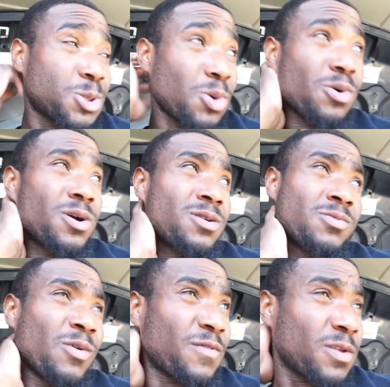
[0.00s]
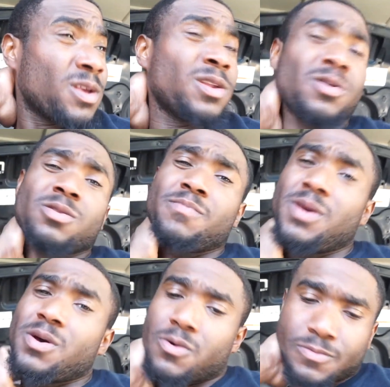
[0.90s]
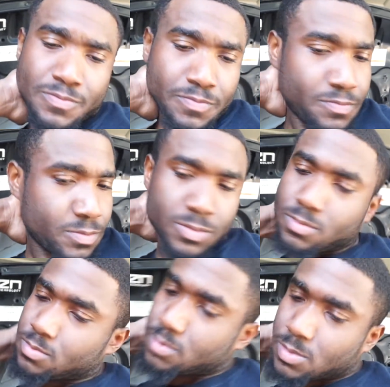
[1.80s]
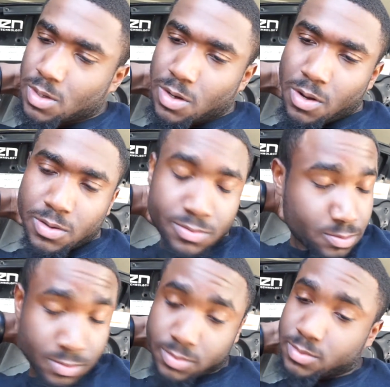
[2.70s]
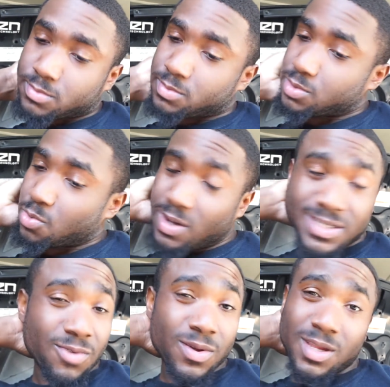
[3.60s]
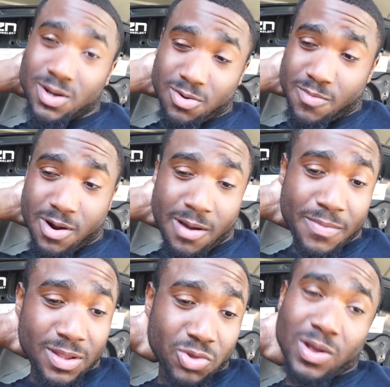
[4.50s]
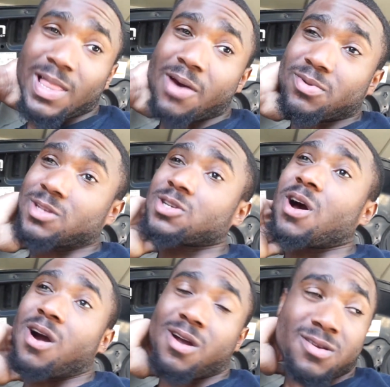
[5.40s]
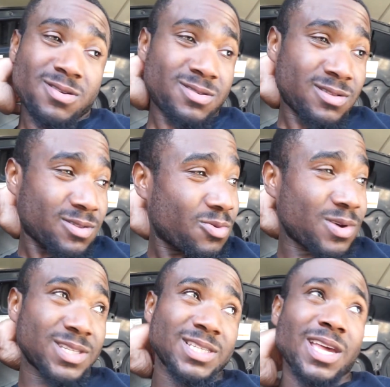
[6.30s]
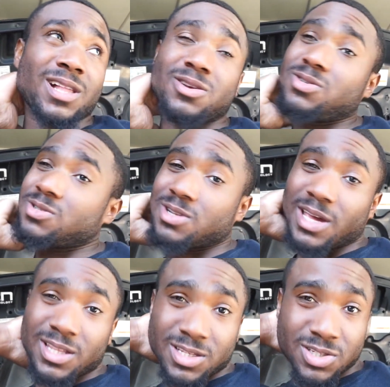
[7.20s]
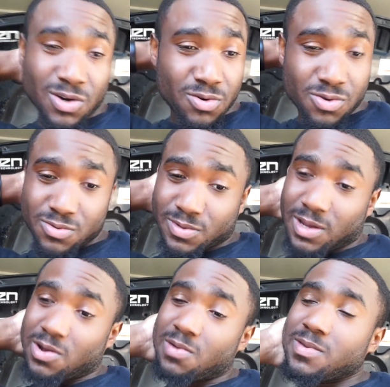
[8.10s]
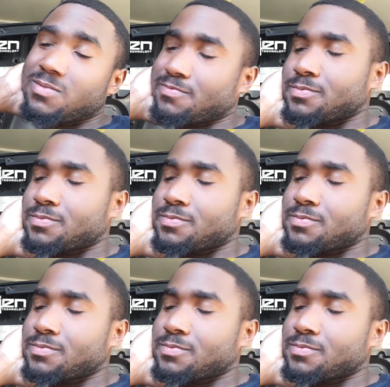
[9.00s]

forward with the, you know, the build. You know, the ones that really know, bro, I've been through a lot with this car. The ones that's like close in like the circle that know me,